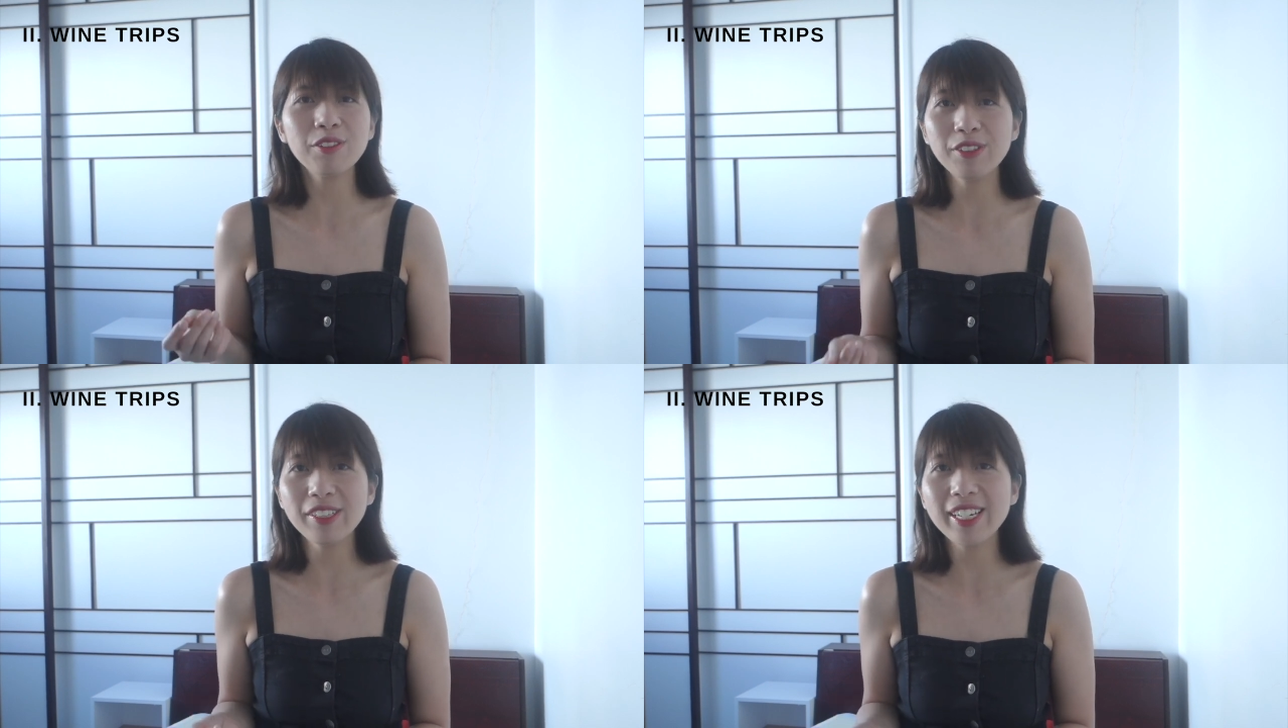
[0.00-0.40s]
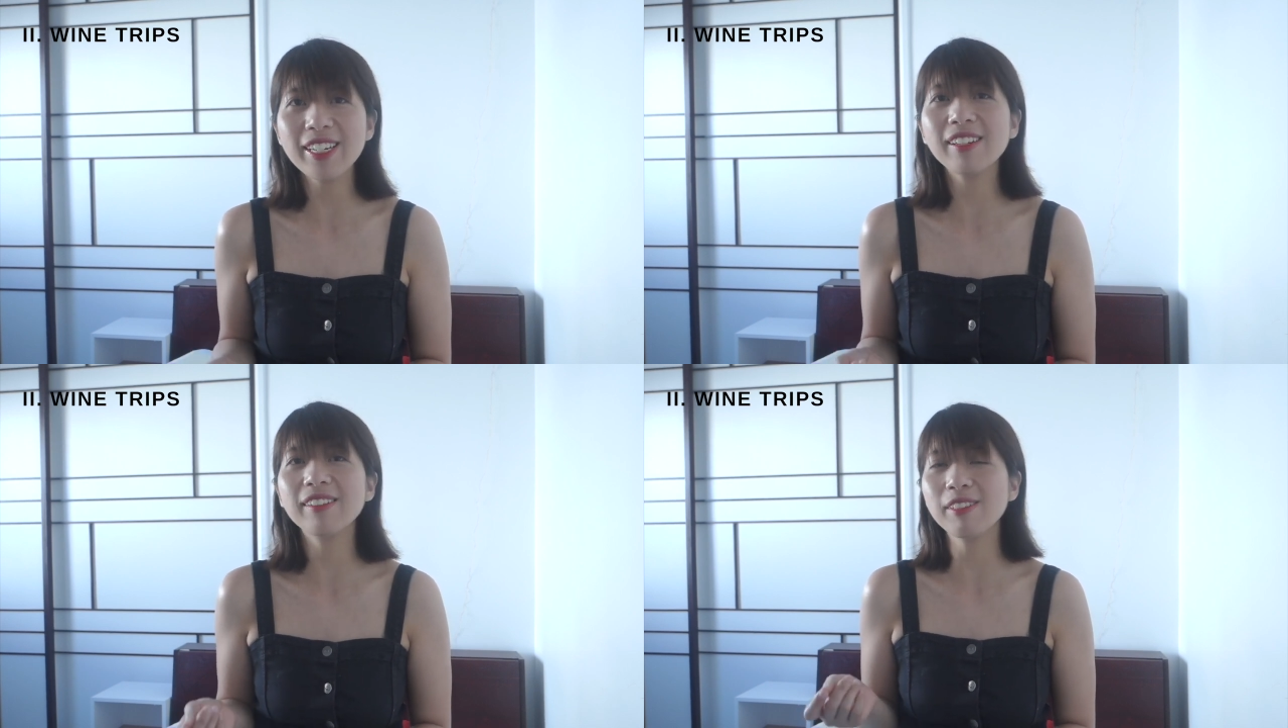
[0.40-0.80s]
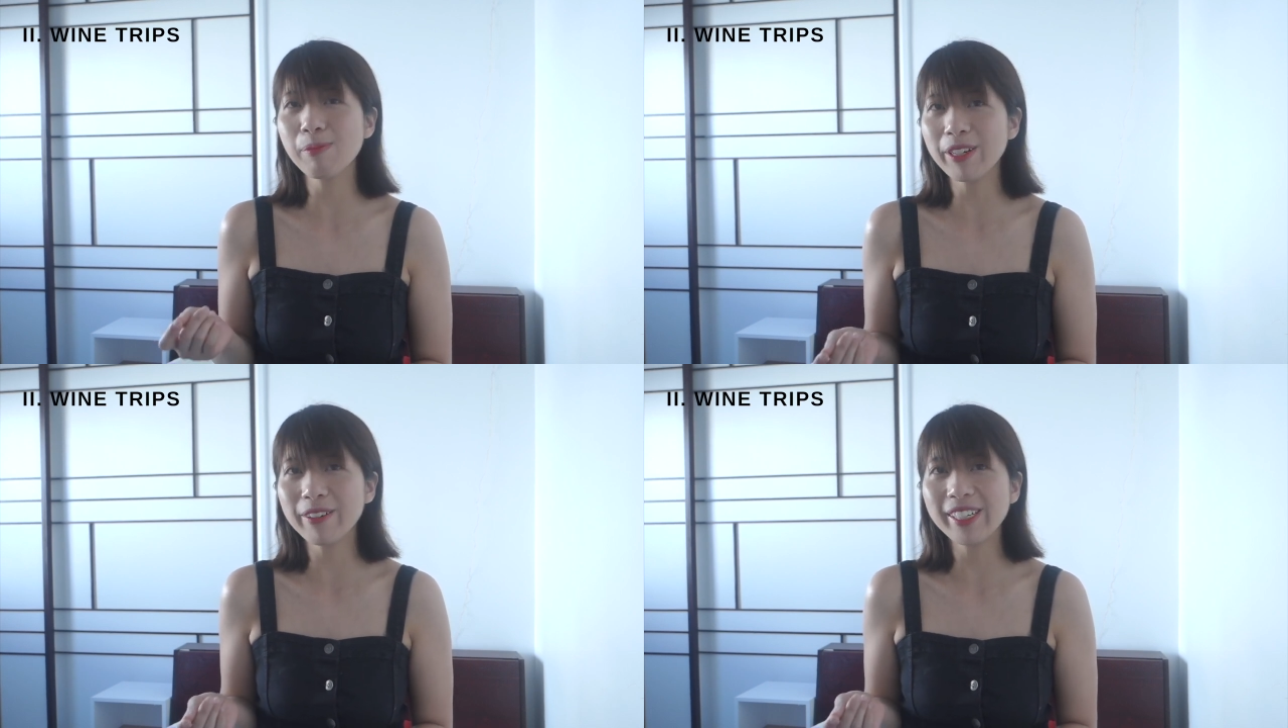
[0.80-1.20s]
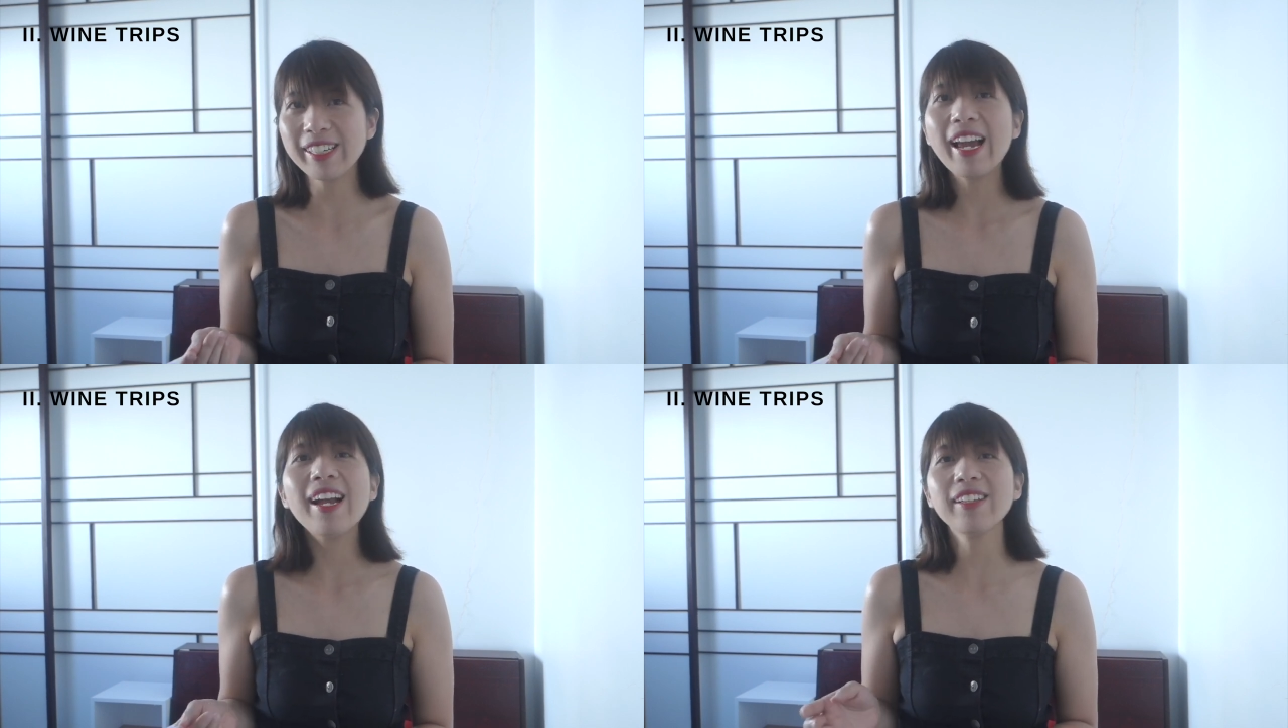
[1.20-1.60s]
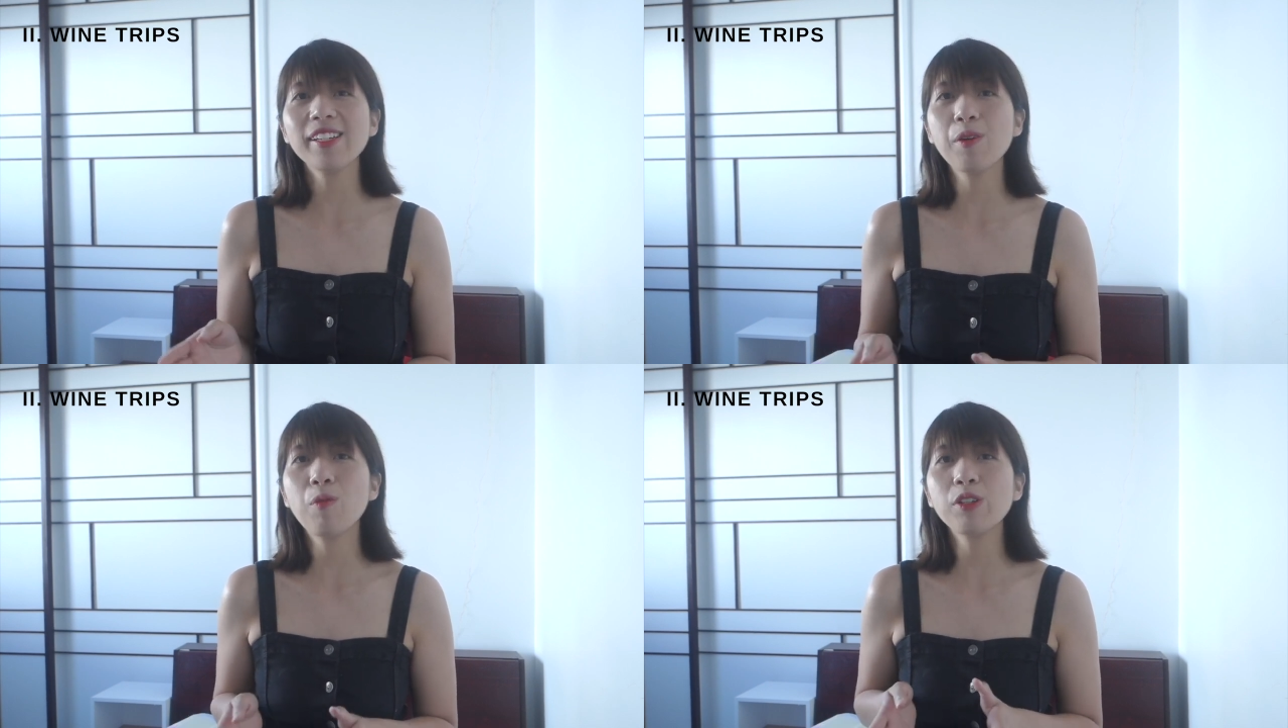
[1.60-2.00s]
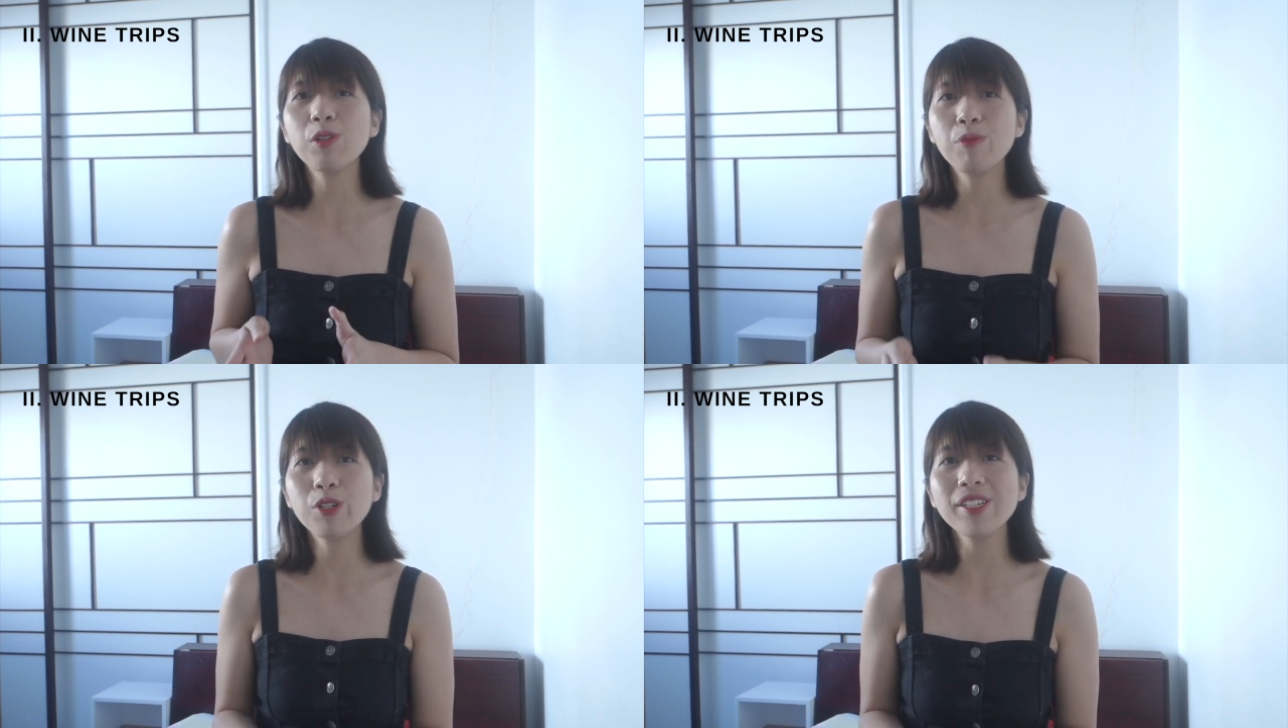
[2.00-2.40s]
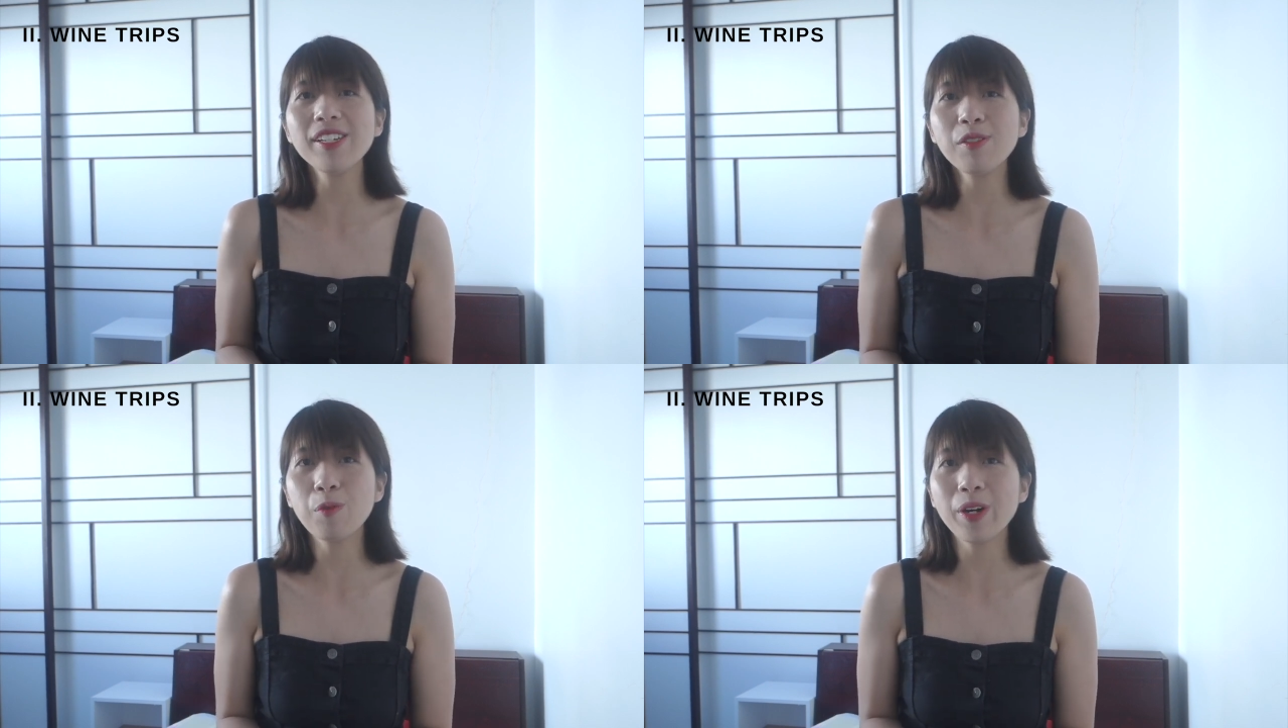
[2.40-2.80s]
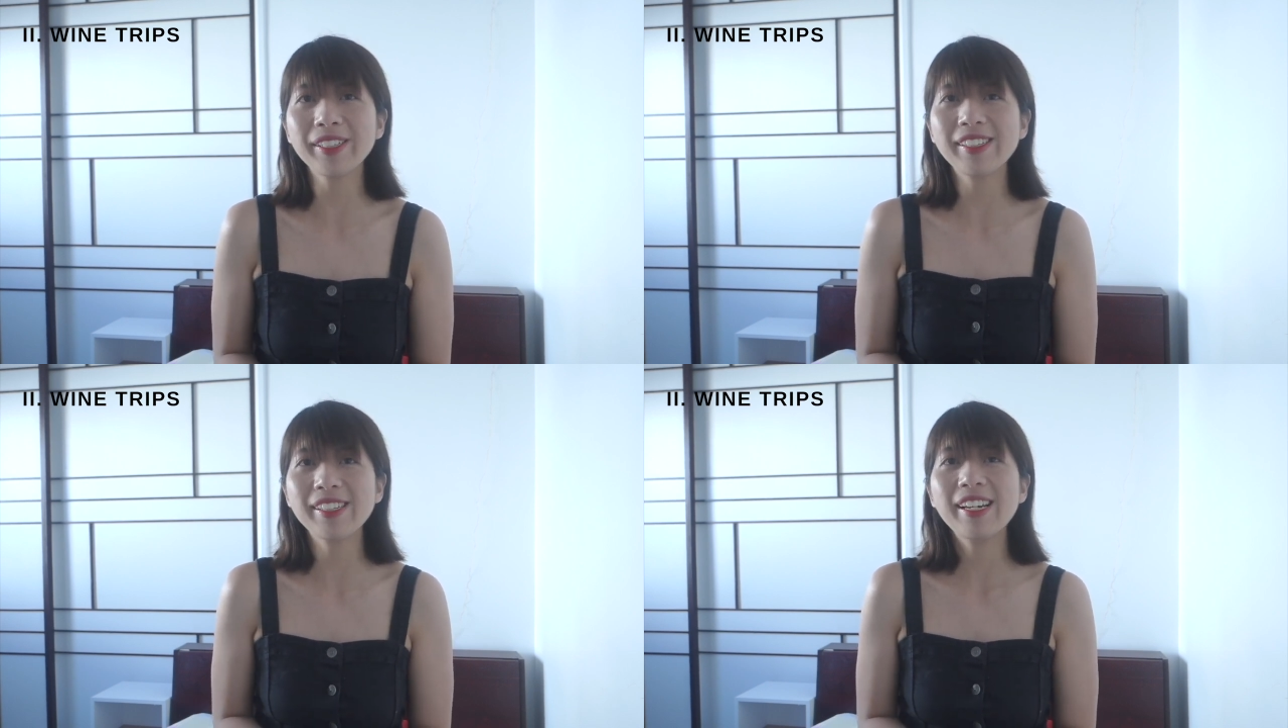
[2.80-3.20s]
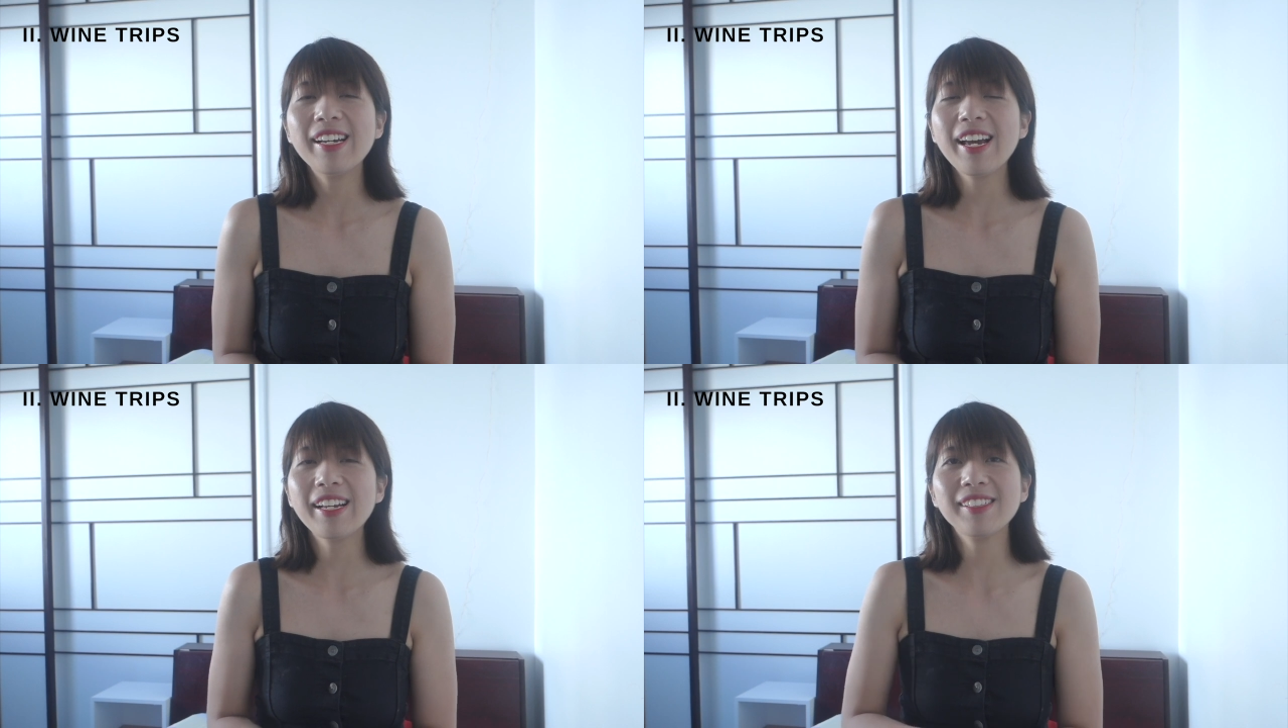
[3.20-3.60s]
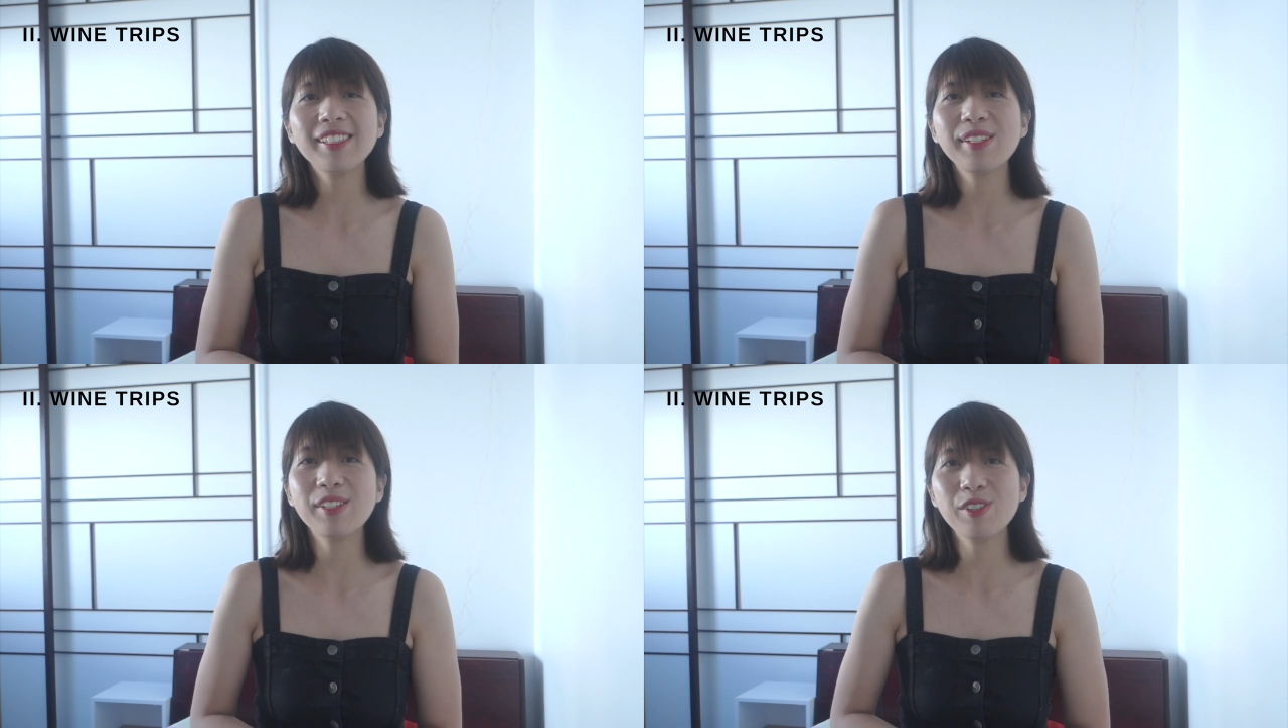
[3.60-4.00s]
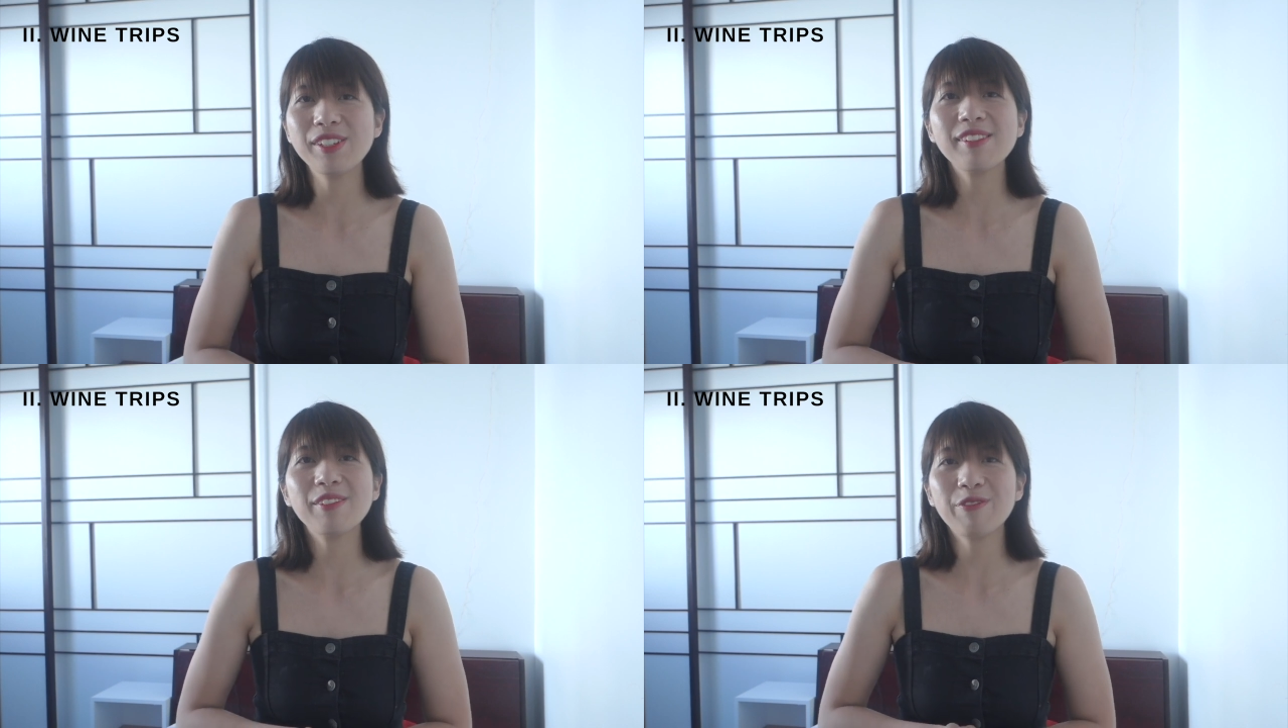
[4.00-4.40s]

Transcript: unique spirit that they want to put in the wines. And this is just